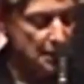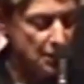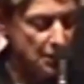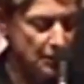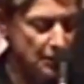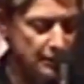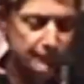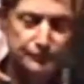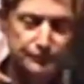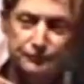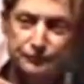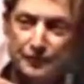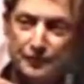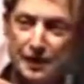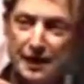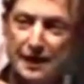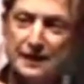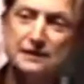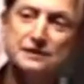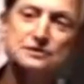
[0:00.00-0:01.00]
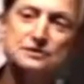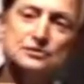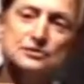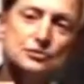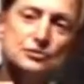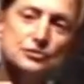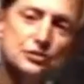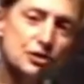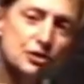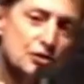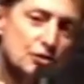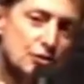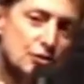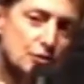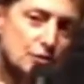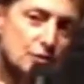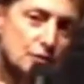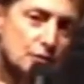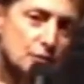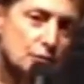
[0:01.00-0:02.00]
um, and their,
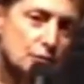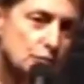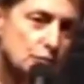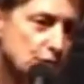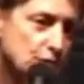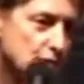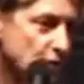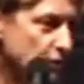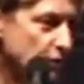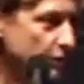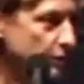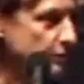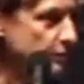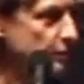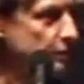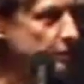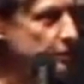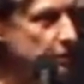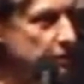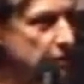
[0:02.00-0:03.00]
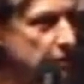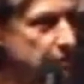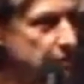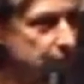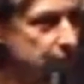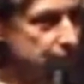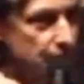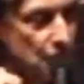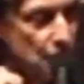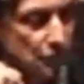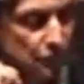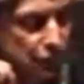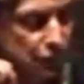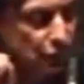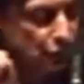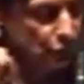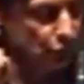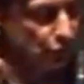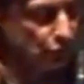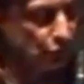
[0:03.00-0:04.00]
their um,
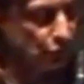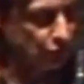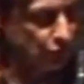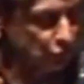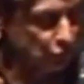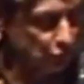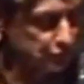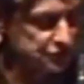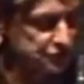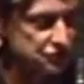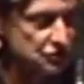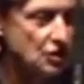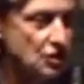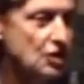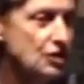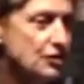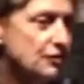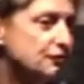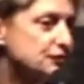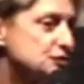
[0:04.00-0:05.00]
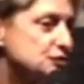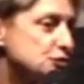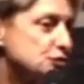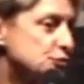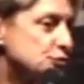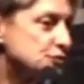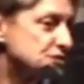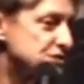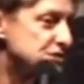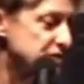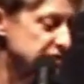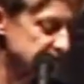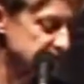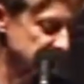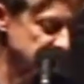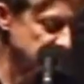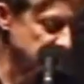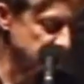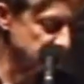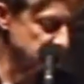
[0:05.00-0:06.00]
their, their resolve to resist
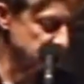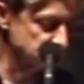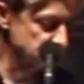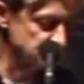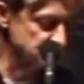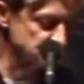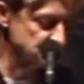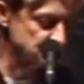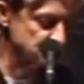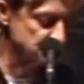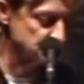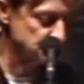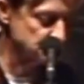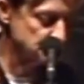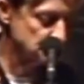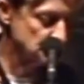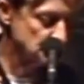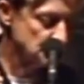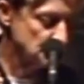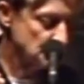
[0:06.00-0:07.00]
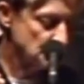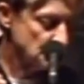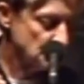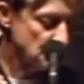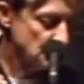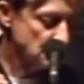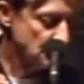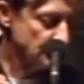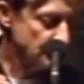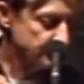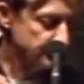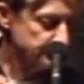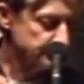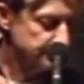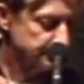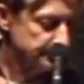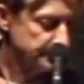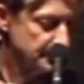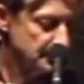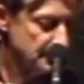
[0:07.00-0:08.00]
that condition. Um,
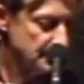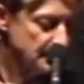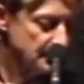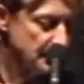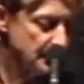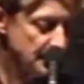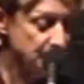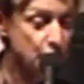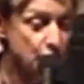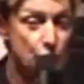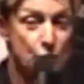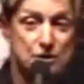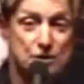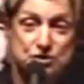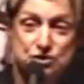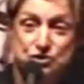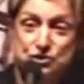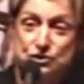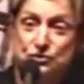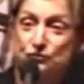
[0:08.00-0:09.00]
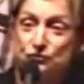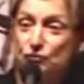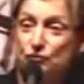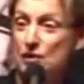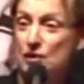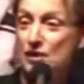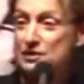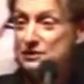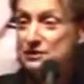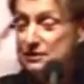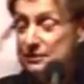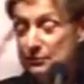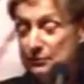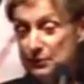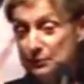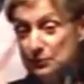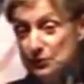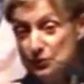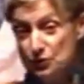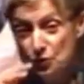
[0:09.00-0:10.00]
and the question for us, and
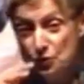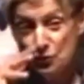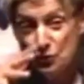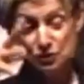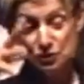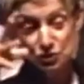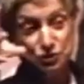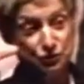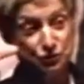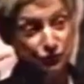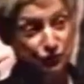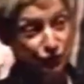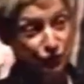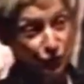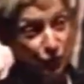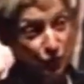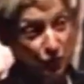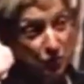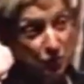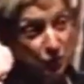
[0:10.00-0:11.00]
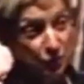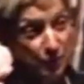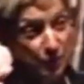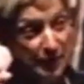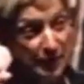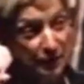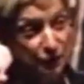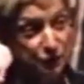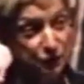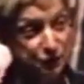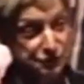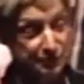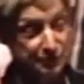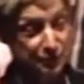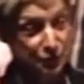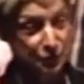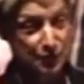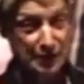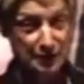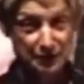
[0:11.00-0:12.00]
maybe the question for a radical
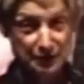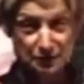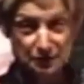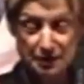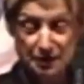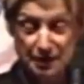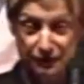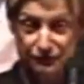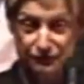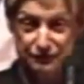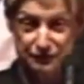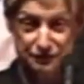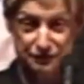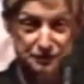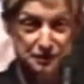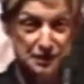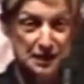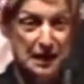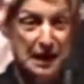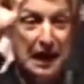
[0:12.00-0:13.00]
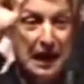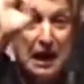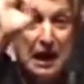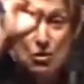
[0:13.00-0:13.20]
democratic left, is how